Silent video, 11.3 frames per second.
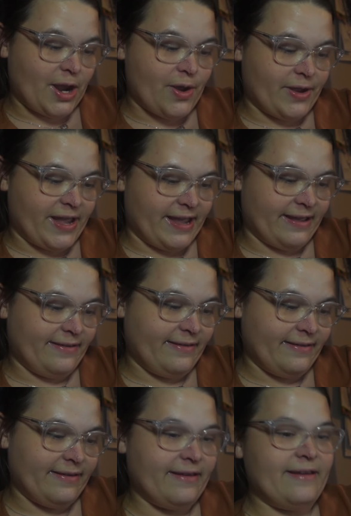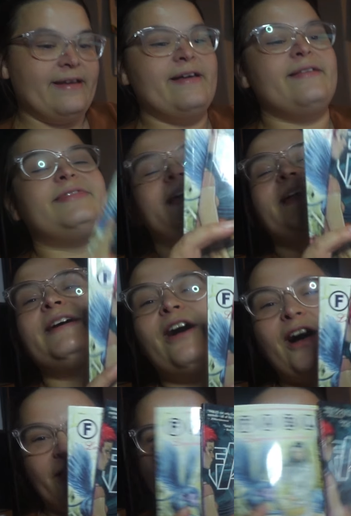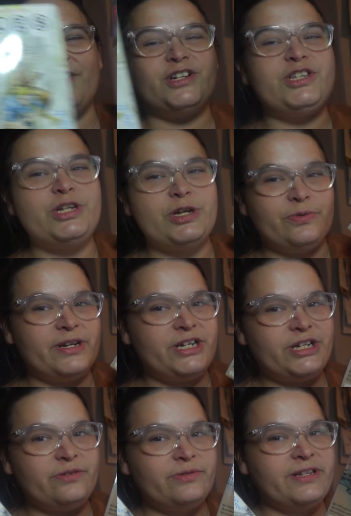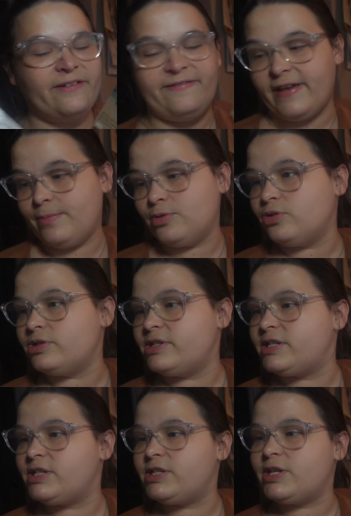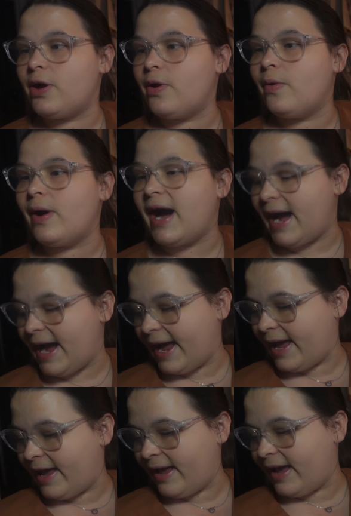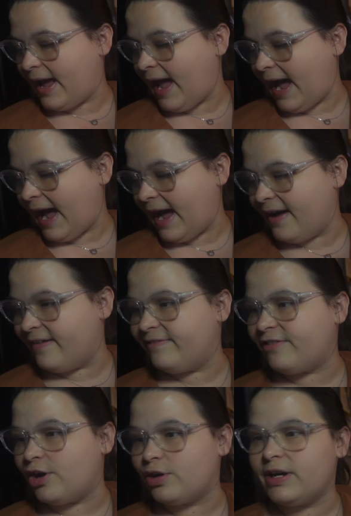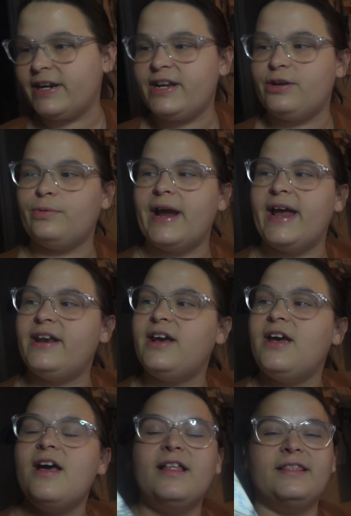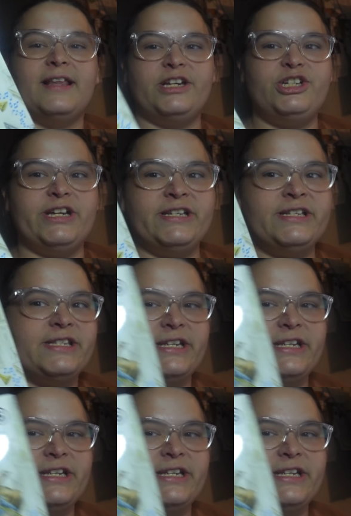Okay. Then I got the first two issues of Fables, so I have already read Legends